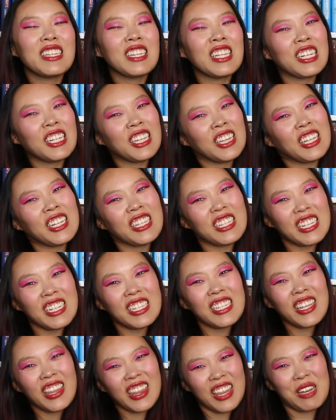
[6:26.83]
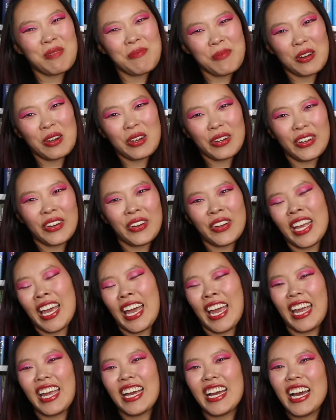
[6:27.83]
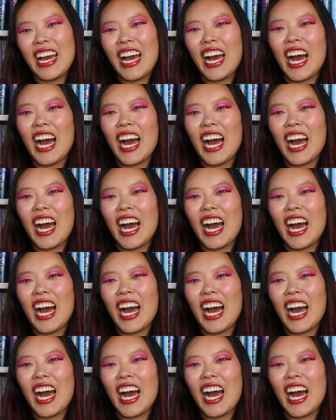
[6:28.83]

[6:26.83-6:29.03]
it, it's a thick book, okay?